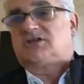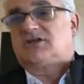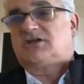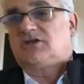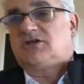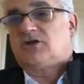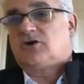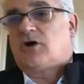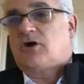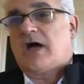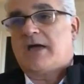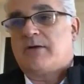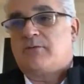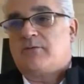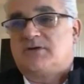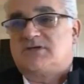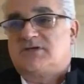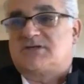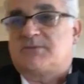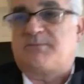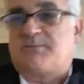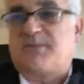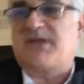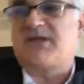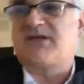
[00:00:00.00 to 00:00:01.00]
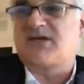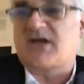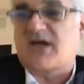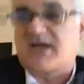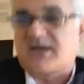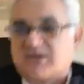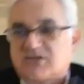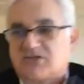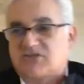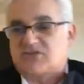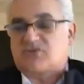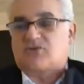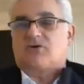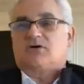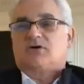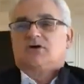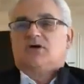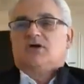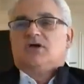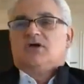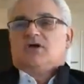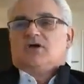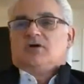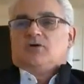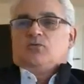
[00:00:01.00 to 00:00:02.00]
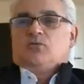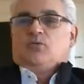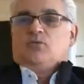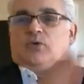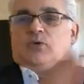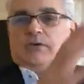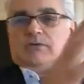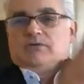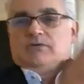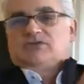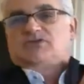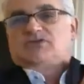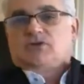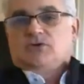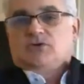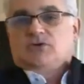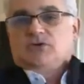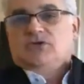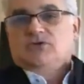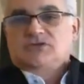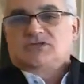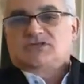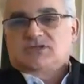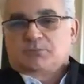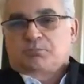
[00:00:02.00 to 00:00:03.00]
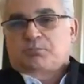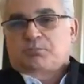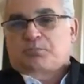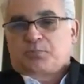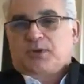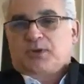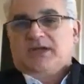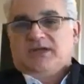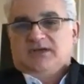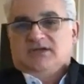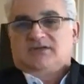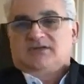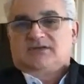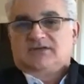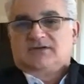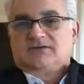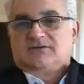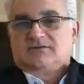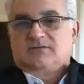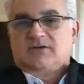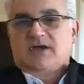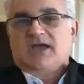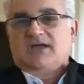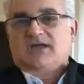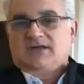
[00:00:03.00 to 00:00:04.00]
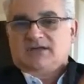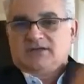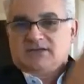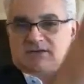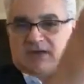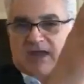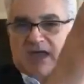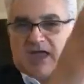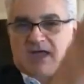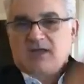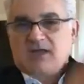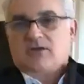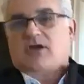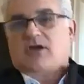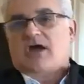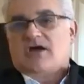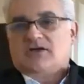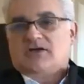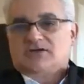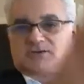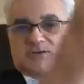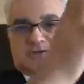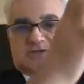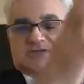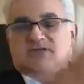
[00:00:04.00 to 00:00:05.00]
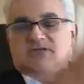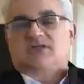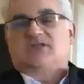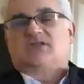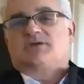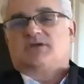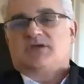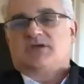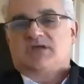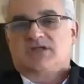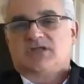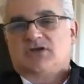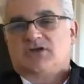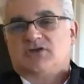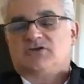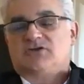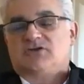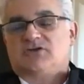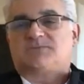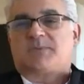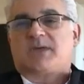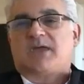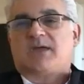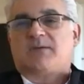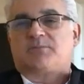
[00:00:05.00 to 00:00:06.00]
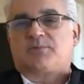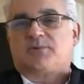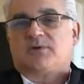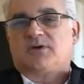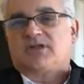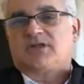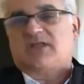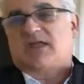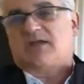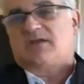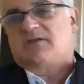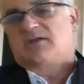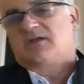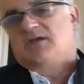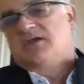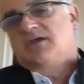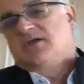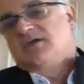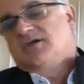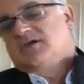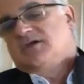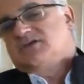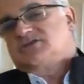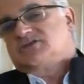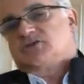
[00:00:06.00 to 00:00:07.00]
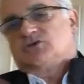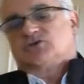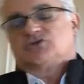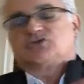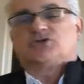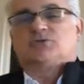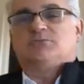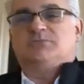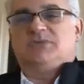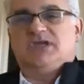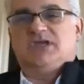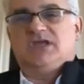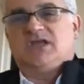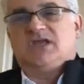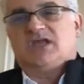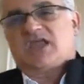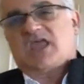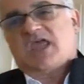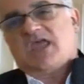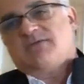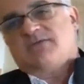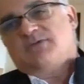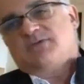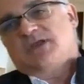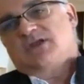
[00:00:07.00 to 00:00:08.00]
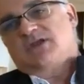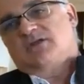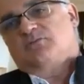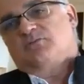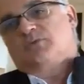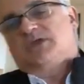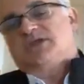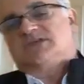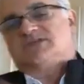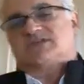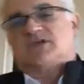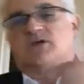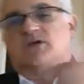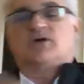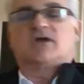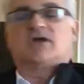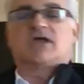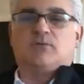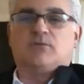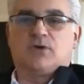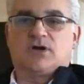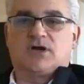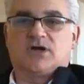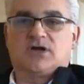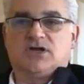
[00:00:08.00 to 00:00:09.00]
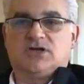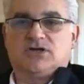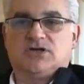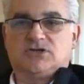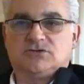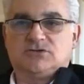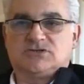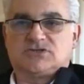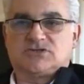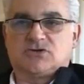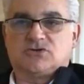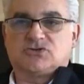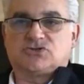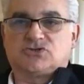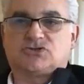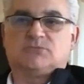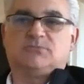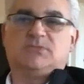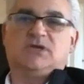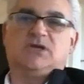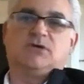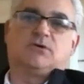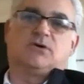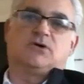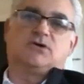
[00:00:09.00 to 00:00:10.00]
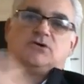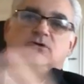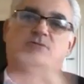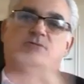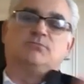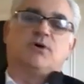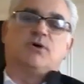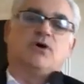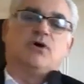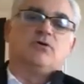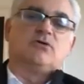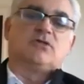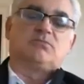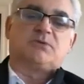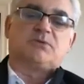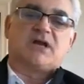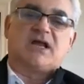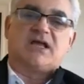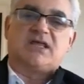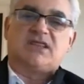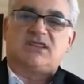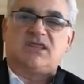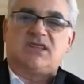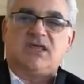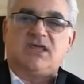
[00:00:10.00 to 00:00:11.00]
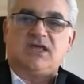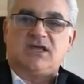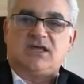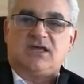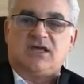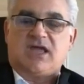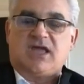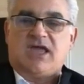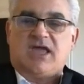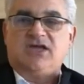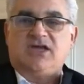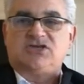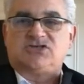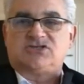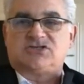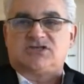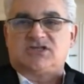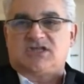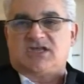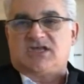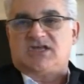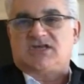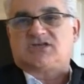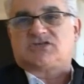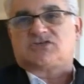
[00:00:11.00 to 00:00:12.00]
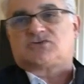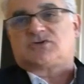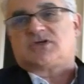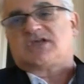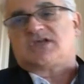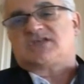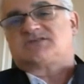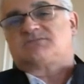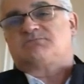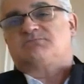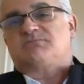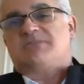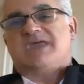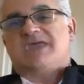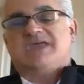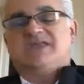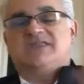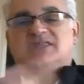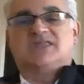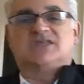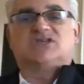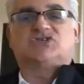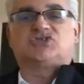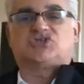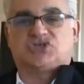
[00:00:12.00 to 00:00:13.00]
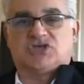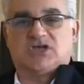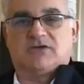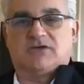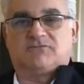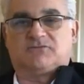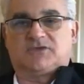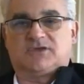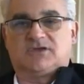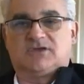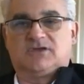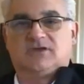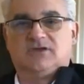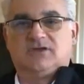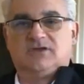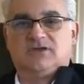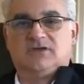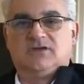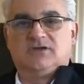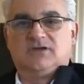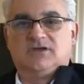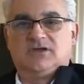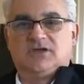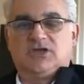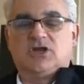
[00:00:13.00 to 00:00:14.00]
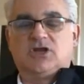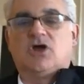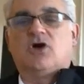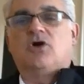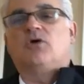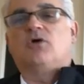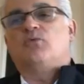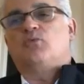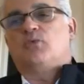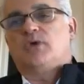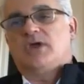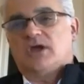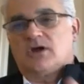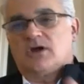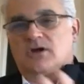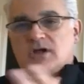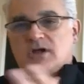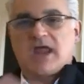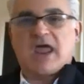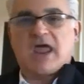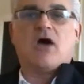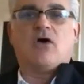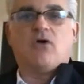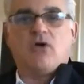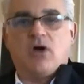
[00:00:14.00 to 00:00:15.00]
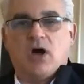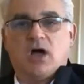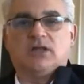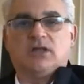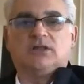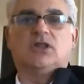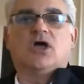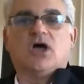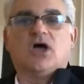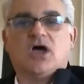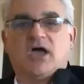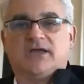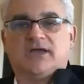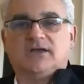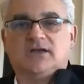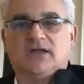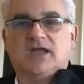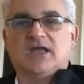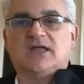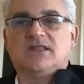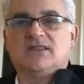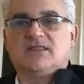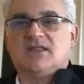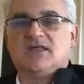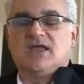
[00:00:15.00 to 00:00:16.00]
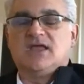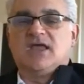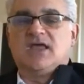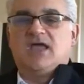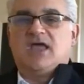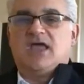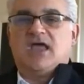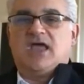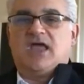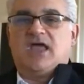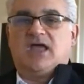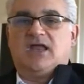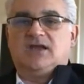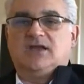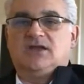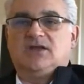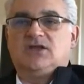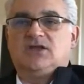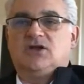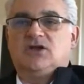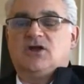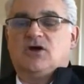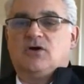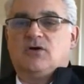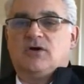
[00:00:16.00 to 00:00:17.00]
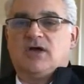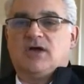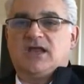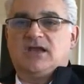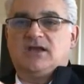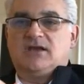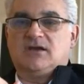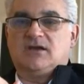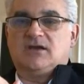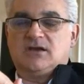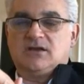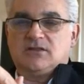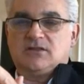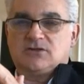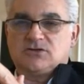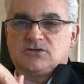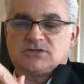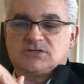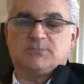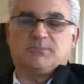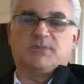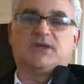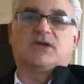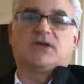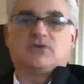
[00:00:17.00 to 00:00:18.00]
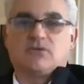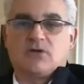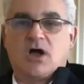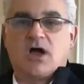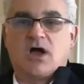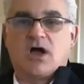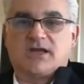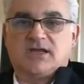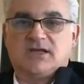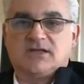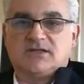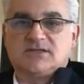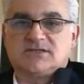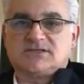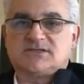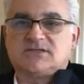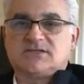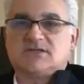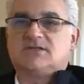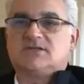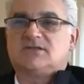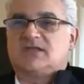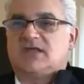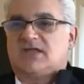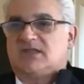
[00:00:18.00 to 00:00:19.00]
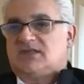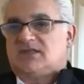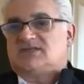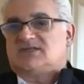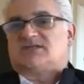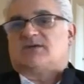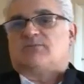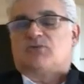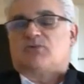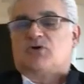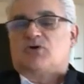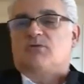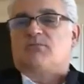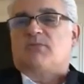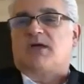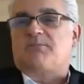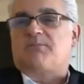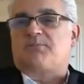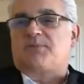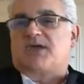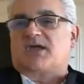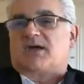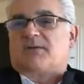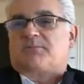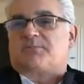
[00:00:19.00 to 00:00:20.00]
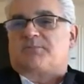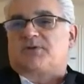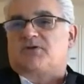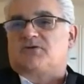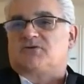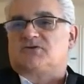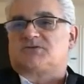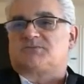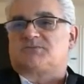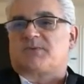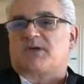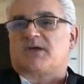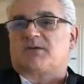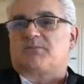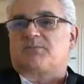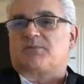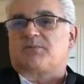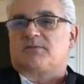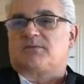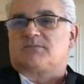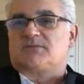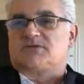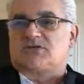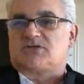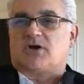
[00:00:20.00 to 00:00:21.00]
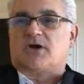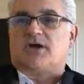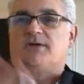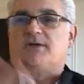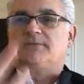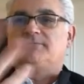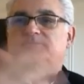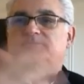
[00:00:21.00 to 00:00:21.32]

You know, I was a big dinosaur. We were so used to print, right? Your house was in the newspaper, and then social media came in, and we said, okay, we're going to do social media, we're going to do both. But I think the industry has made the shift. You know, we are now online, and you know, and there's a bigger audience than someone who might pick up a newspaper. Sorry.